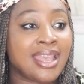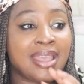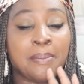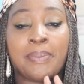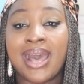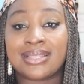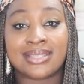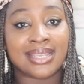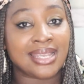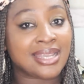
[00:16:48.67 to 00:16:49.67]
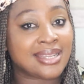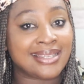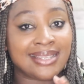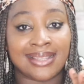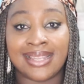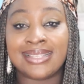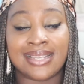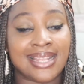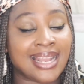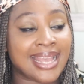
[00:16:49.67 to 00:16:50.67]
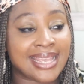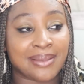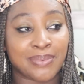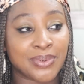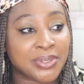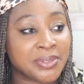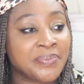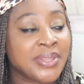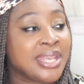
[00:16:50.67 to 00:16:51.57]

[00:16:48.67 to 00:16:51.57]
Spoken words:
empathic, easily likable.